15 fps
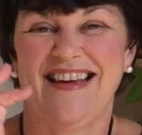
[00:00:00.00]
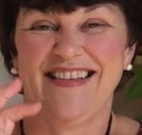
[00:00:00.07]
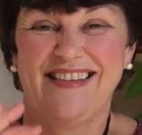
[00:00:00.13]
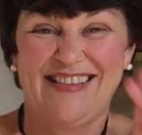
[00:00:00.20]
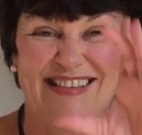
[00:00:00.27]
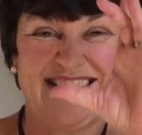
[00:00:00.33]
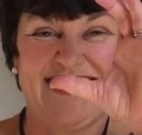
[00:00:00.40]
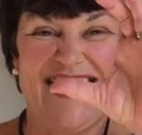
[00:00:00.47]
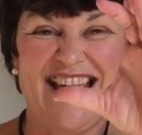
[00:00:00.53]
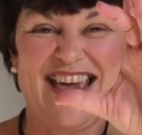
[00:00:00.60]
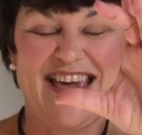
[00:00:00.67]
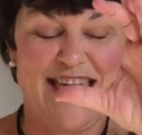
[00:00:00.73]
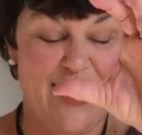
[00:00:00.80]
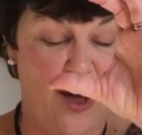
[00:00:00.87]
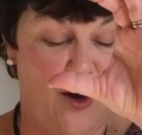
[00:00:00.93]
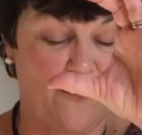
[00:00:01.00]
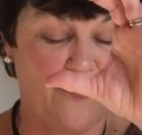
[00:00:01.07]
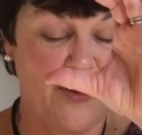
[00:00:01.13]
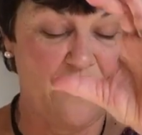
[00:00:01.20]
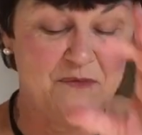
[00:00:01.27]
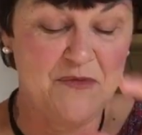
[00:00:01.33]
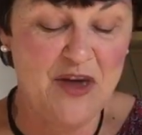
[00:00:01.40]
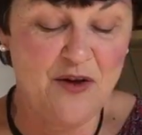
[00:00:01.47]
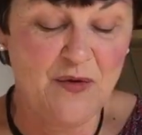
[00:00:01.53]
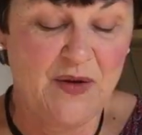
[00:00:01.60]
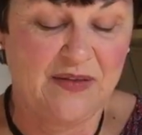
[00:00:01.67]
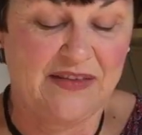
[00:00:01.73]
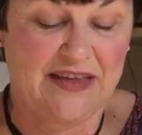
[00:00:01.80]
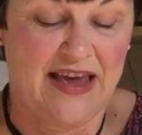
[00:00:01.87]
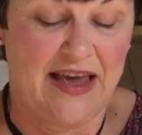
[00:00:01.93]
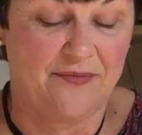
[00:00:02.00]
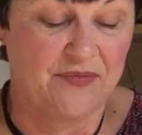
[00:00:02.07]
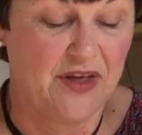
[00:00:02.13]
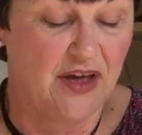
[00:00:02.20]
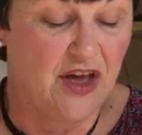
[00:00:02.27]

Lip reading: C of community.